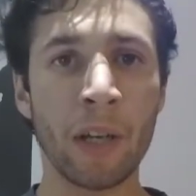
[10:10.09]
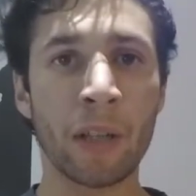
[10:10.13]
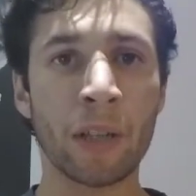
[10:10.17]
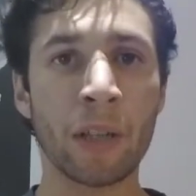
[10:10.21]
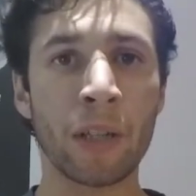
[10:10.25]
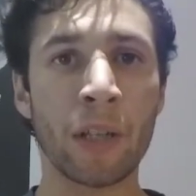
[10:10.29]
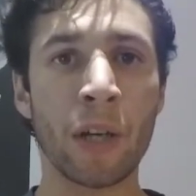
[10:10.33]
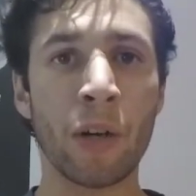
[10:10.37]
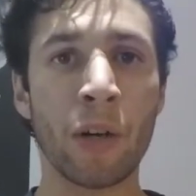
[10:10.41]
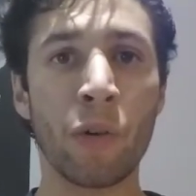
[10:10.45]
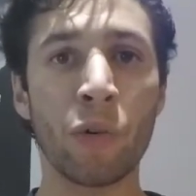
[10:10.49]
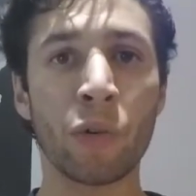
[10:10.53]

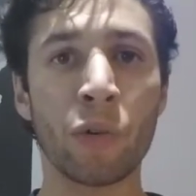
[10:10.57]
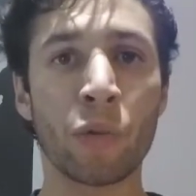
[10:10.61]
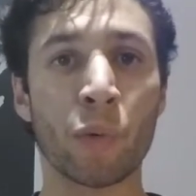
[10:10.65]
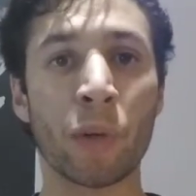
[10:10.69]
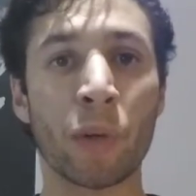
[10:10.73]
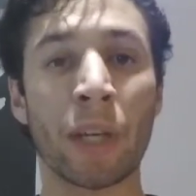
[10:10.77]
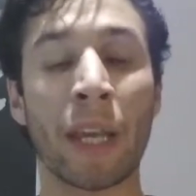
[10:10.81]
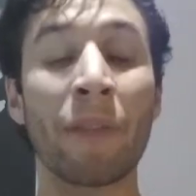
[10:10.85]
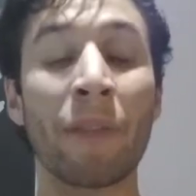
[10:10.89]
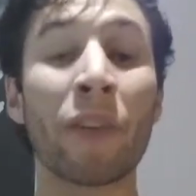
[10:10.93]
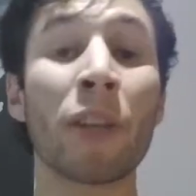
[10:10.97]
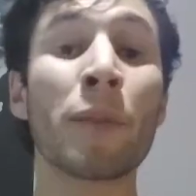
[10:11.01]

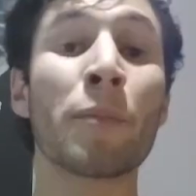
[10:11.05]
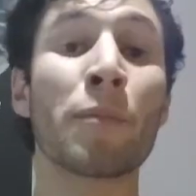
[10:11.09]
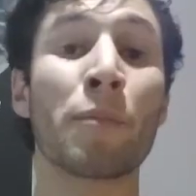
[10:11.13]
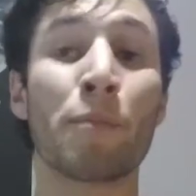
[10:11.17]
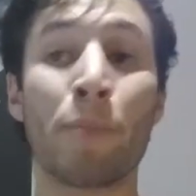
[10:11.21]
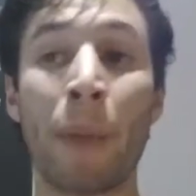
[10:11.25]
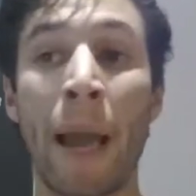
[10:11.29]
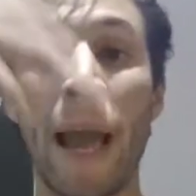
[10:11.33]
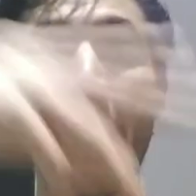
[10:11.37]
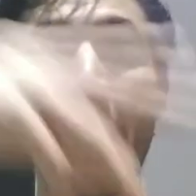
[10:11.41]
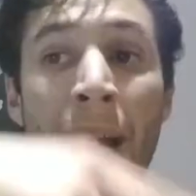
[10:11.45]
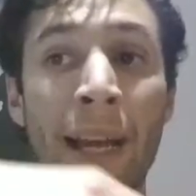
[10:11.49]
We're giving
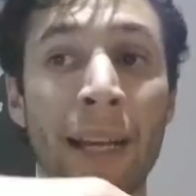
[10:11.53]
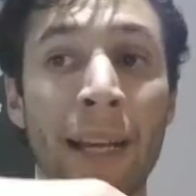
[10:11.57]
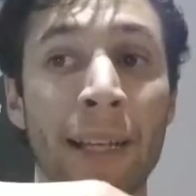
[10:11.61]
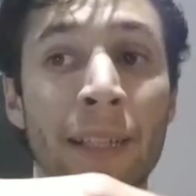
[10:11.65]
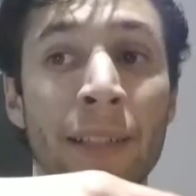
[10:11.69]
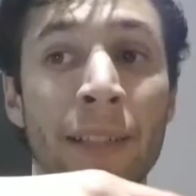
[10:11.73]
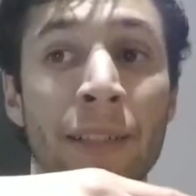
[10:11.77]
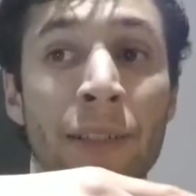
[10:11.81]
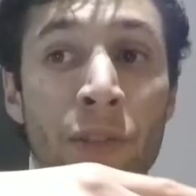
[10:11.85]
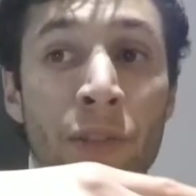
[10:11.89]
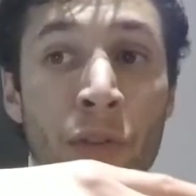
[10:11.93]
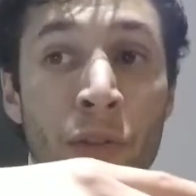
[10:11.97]

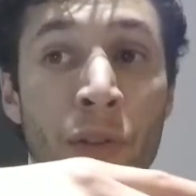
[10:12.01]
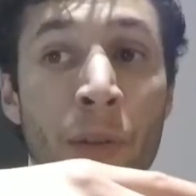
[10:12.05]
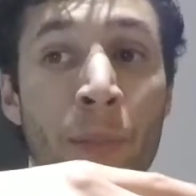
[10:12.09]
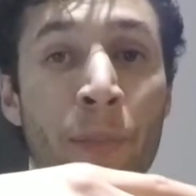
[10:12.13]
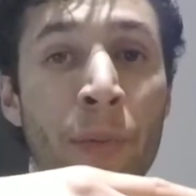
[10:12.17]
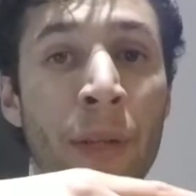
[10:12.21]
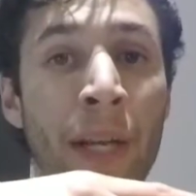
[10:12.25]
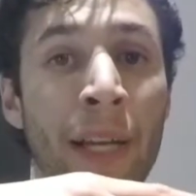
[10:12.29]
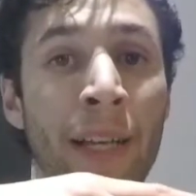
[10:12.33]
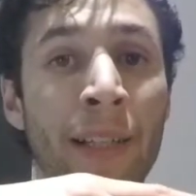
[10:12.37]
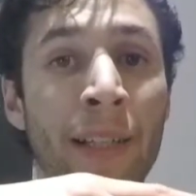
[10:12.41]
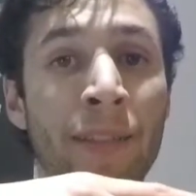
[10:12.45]
back to the
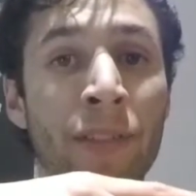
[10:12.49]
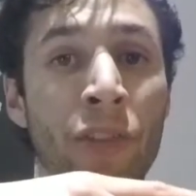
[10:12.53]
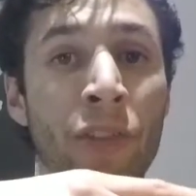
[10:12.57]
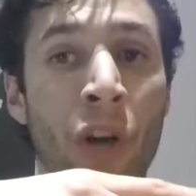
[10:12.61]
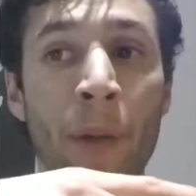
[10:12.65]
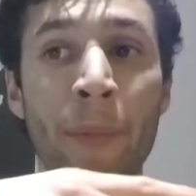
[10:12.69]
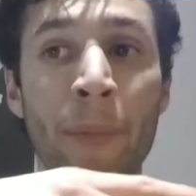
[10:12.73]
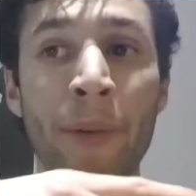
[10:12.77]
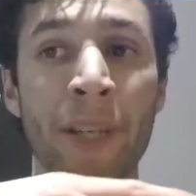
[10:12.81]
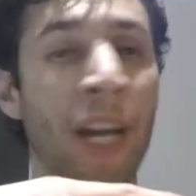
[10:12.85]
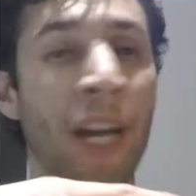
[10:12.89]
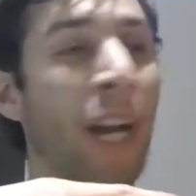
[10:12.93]
plants
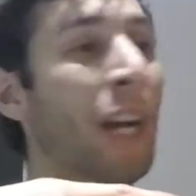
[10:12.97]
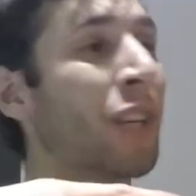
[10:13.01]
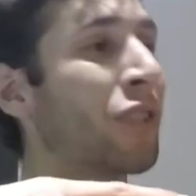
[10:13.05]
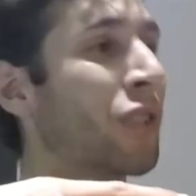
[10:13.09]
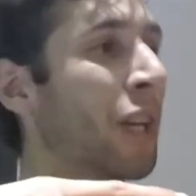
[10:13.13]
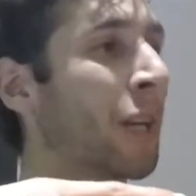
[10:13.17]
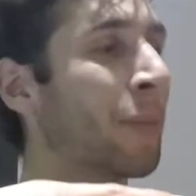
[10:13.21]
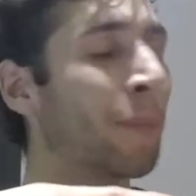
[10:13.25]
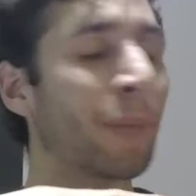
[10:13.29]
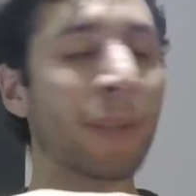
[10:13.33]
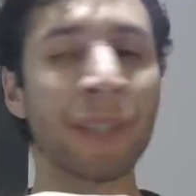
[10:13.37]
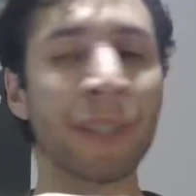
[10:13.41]
carbon
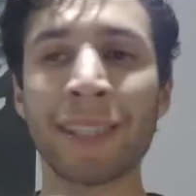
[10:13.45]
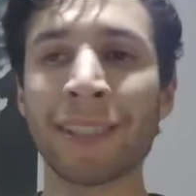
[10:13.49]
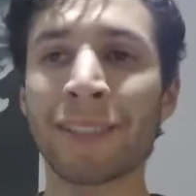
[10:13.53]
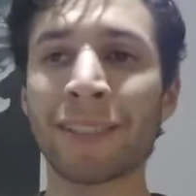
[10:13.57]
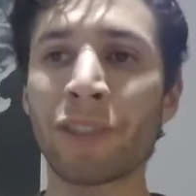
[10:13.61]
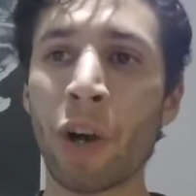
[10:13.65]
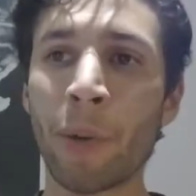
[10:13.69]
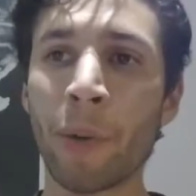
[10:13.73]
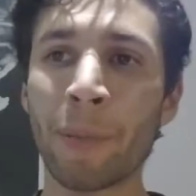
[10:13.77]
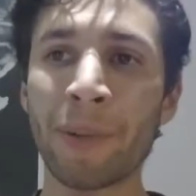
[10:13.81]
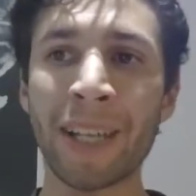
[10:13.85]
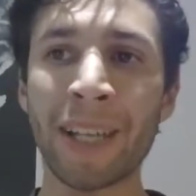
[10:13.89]
dioxide, but this
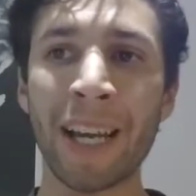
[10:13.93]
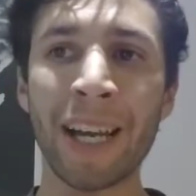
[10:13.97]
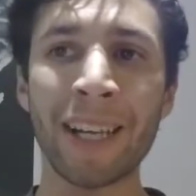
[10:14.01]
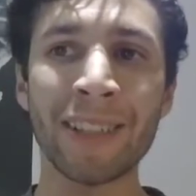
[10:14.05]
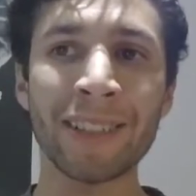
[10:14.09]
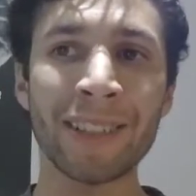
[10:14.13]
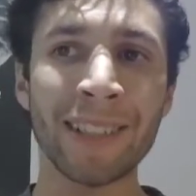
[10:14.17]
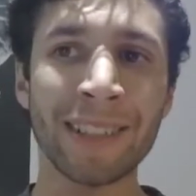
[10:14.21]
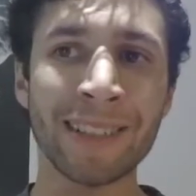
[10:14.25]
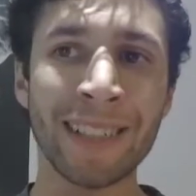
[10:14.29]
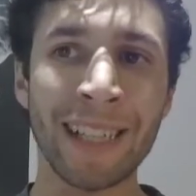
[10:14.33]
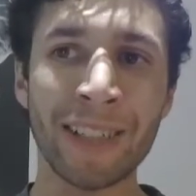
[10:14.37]
carbon
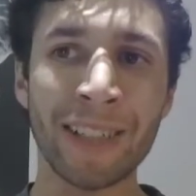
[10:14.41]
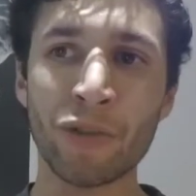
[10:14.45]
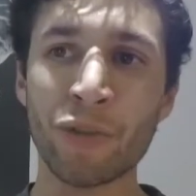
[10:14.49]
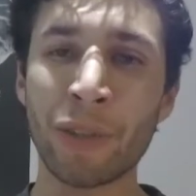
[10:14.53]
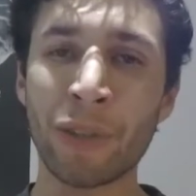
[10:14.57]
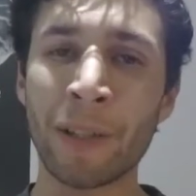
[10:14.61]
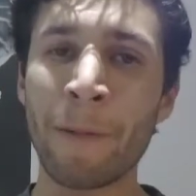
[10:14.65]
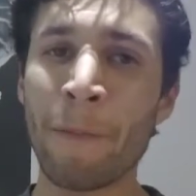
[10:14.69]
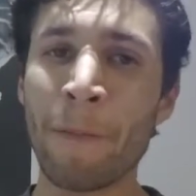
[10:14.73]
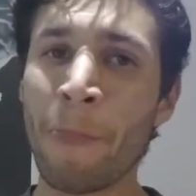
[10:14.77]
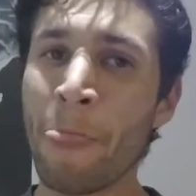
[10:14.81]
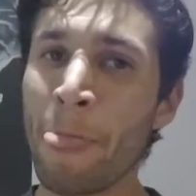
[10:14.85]
dioxide is
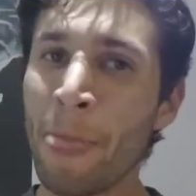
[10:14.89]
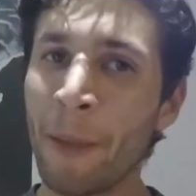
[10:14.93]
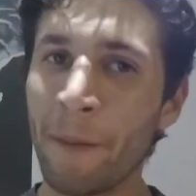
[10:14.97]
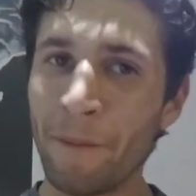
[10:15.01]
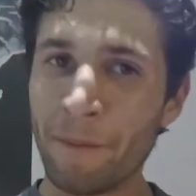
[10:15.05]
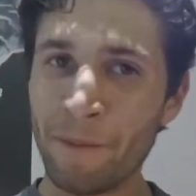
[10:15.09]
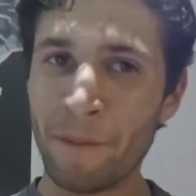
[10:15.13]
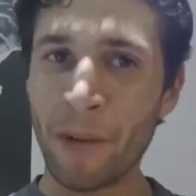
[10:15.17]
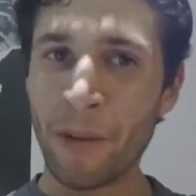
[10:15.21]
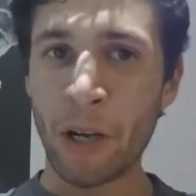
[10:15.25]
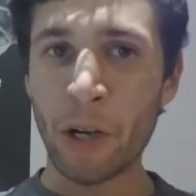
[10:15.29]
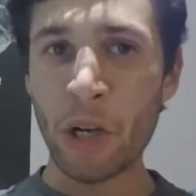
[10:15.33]
actually
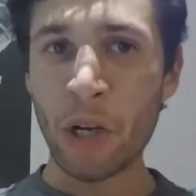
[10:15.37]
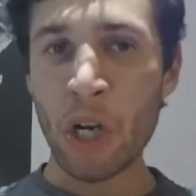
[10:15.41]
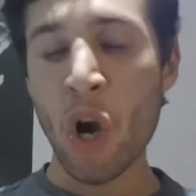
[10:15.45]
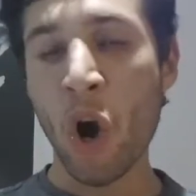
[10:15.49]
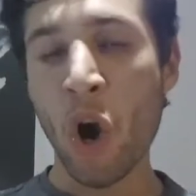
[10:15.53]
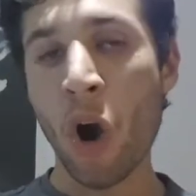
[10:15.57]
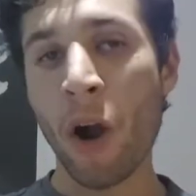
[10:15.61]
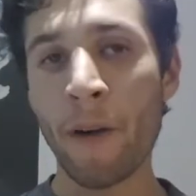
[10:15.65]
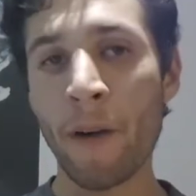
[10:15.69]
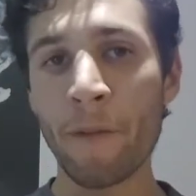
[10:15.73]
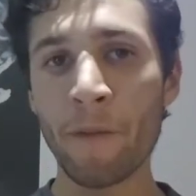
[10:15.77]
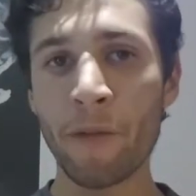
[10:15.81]
very
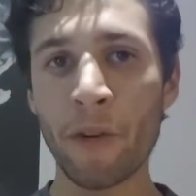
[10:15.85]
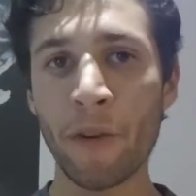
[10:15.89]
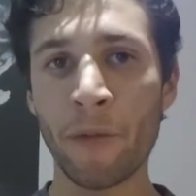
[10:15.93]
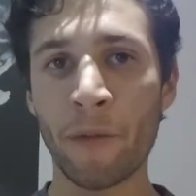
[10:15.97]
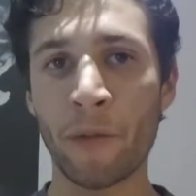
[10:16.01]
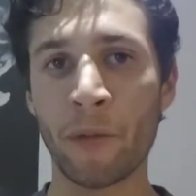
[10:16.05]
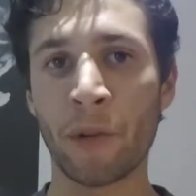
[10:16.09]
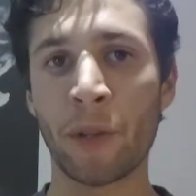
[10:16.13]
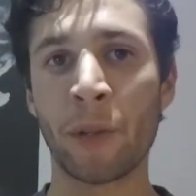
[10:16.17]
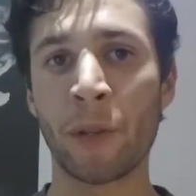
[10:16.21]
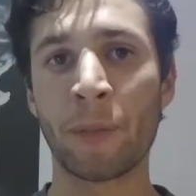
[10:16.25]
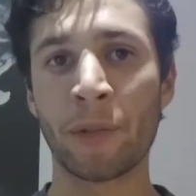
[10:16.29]
harmful
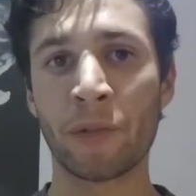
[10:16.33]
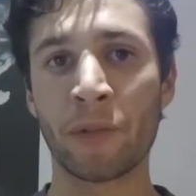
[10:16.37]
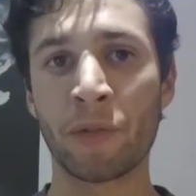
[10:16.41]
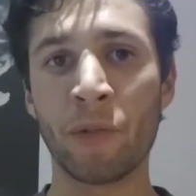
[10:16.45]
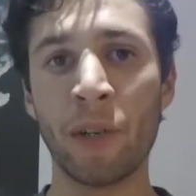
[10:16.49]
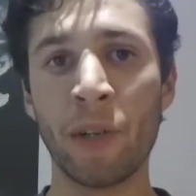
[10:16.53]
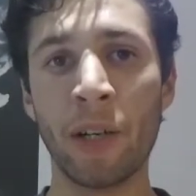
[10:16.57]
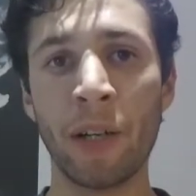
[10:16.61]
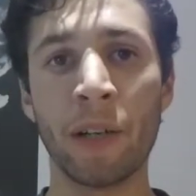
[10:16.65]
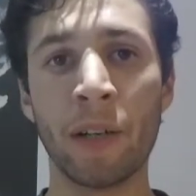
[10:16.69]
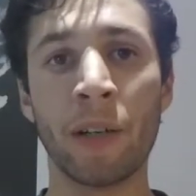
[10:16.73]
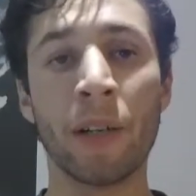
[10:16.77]
for them as
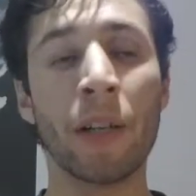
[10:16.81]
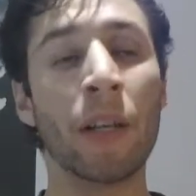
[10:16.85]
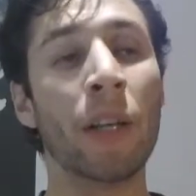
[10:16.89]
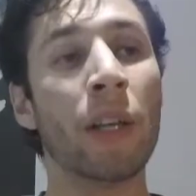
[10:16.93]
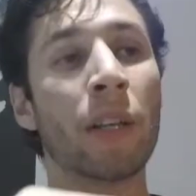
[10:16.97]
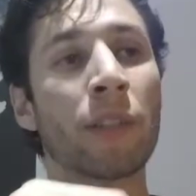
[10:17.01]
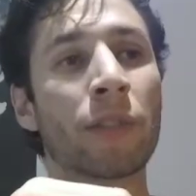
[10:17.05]
well.